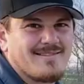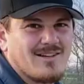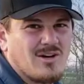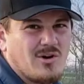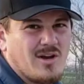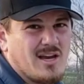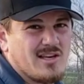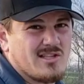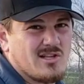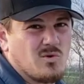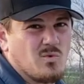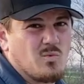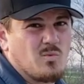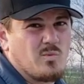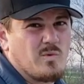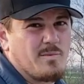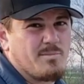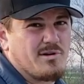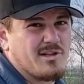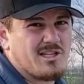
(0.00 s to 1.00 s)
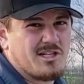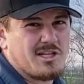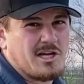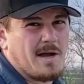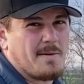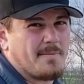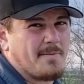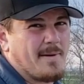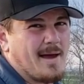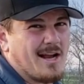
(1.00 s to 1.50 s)
Okay, so we put the
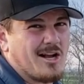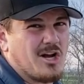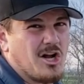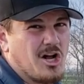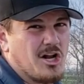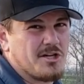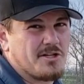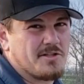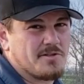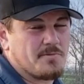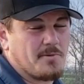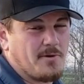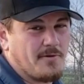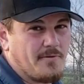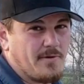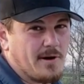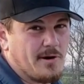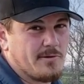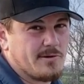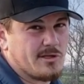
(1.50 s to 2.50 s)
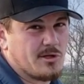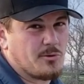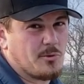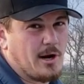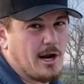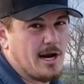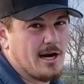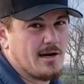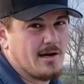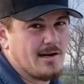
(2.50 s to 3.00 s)
tops back on because we were afraid it was going to
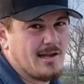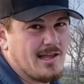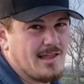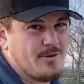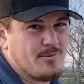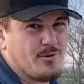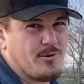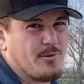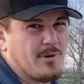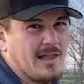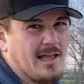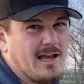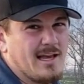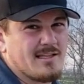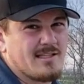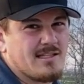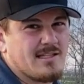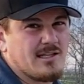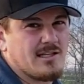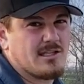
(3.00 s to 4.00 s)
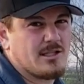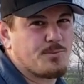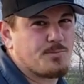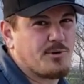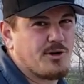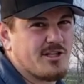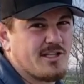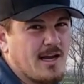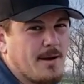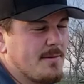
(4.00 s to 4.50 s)
rain, and then we realized it's
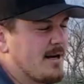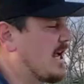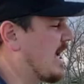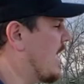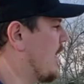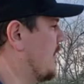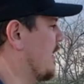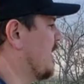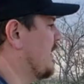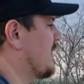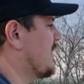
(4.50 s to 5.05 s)
springtime in Iowa.